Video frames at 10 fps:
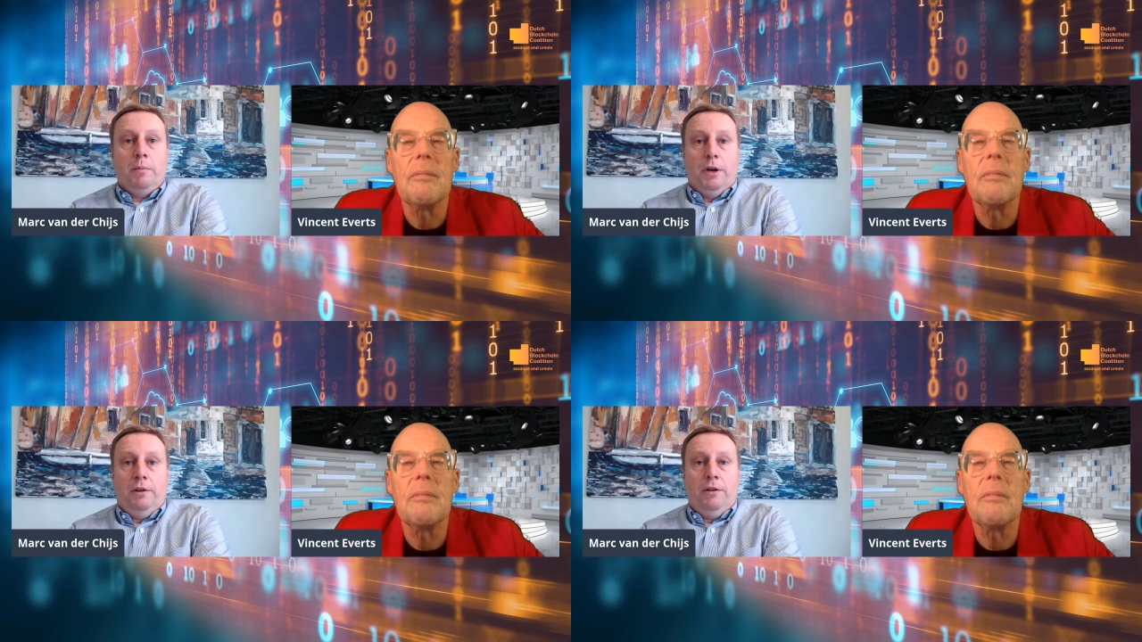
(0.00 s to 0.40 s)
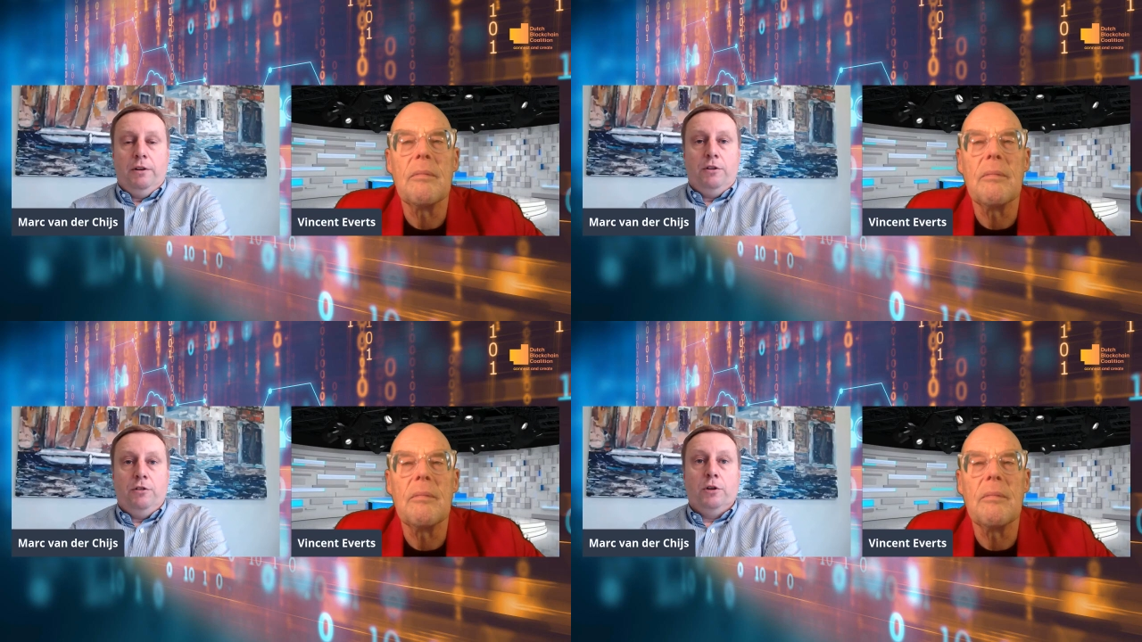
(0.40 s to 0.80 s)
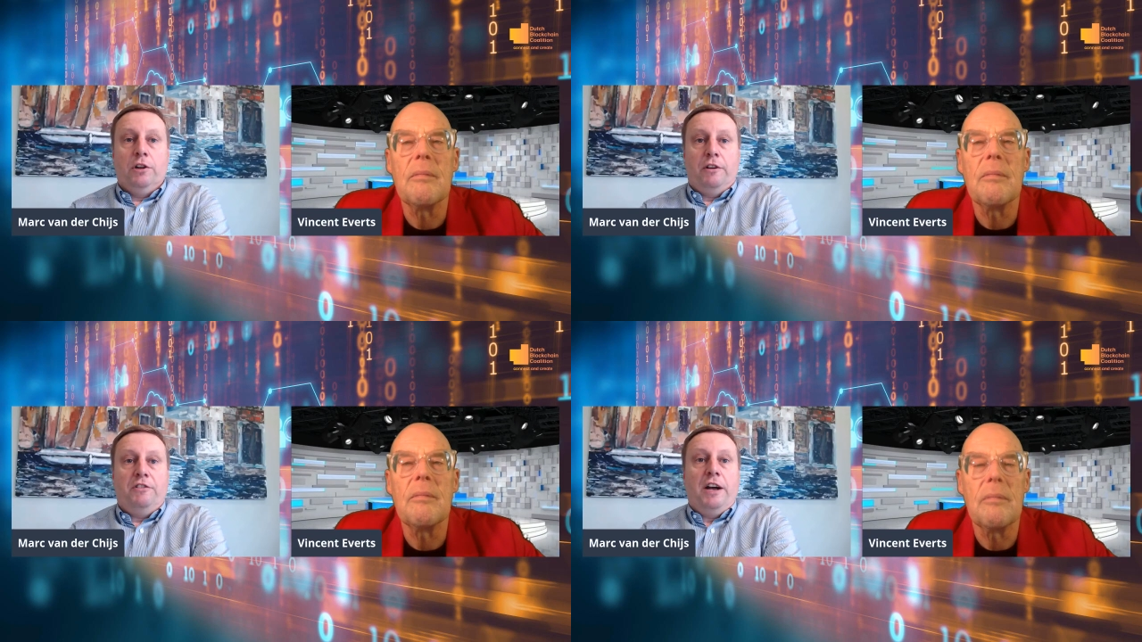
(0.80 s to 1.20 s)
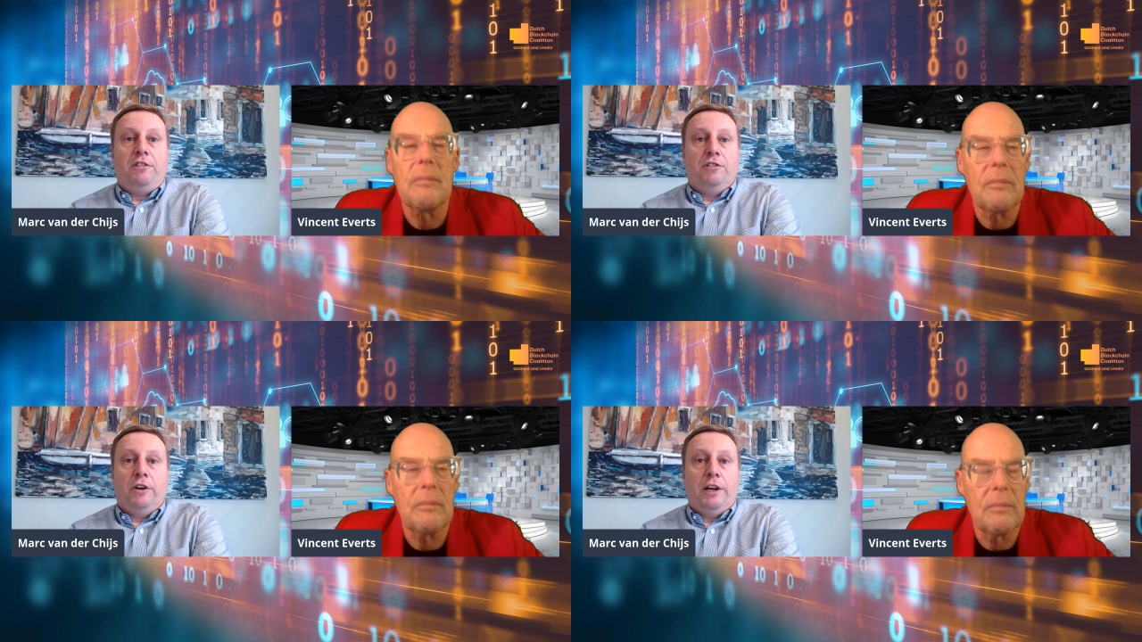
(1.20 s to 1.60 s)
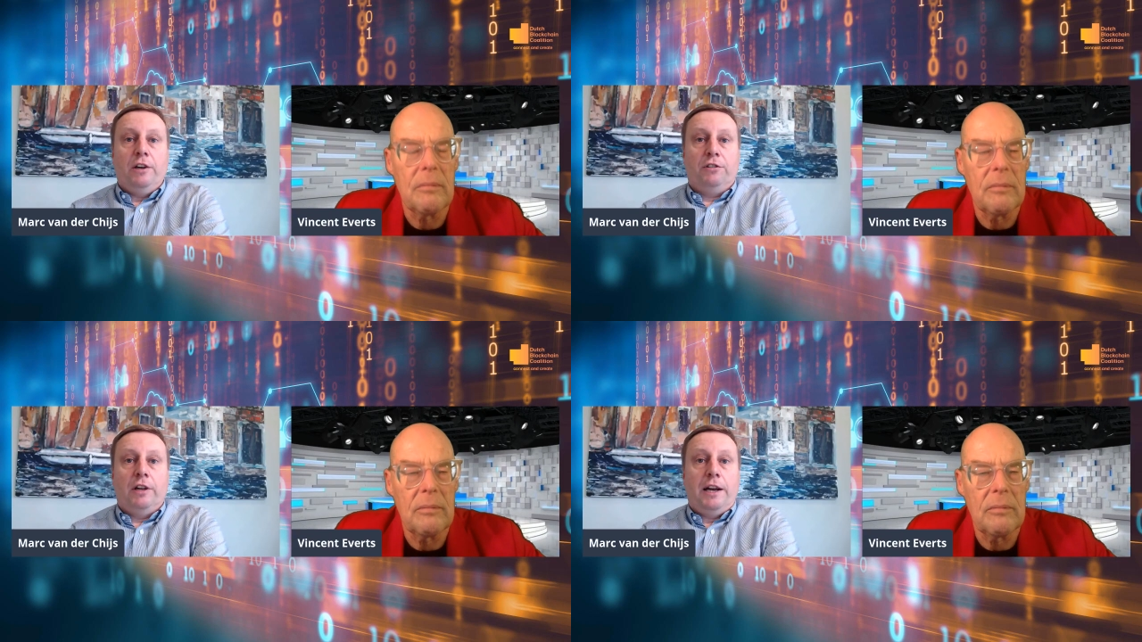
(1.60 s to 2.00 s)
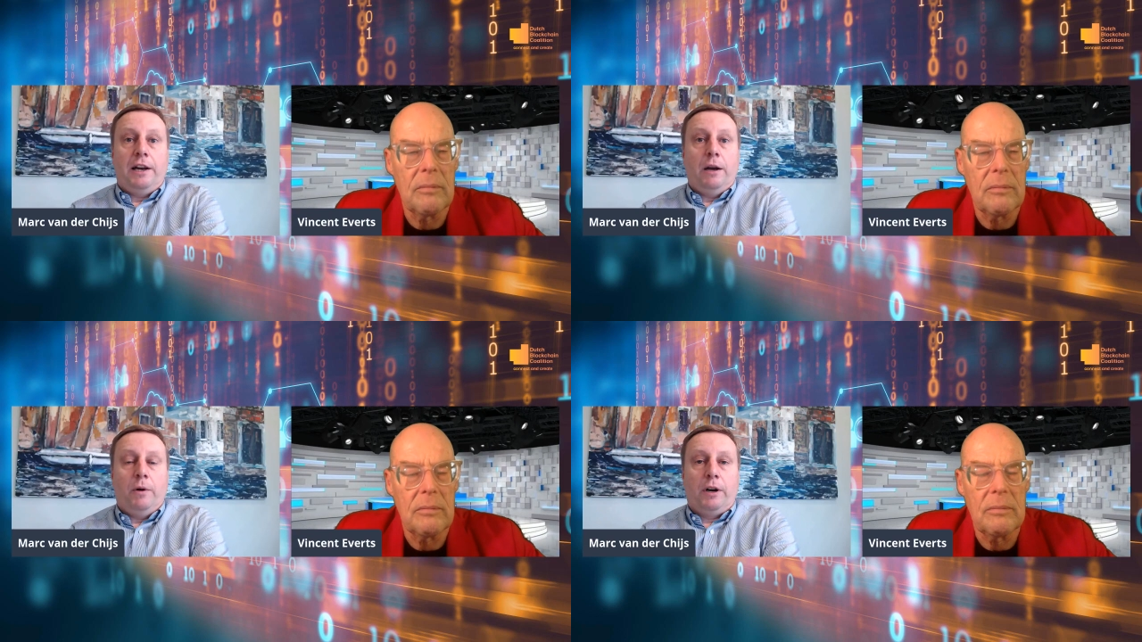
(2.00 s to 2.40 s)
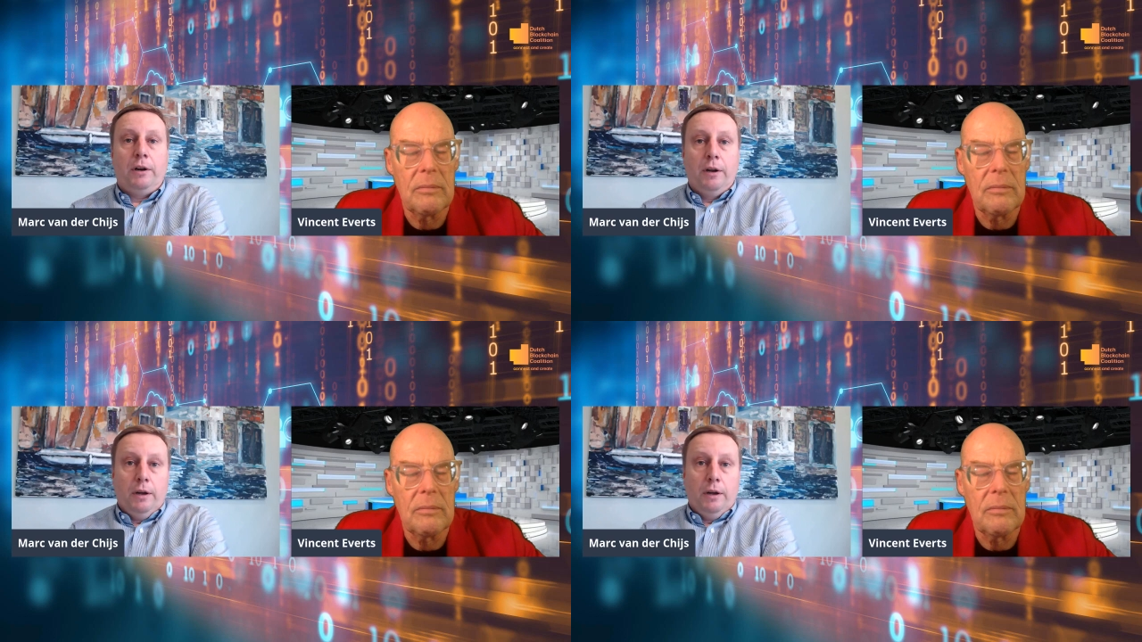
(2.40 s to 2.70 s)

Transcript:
Speaker 1: But to do the transactions, you can use the Lightning Network.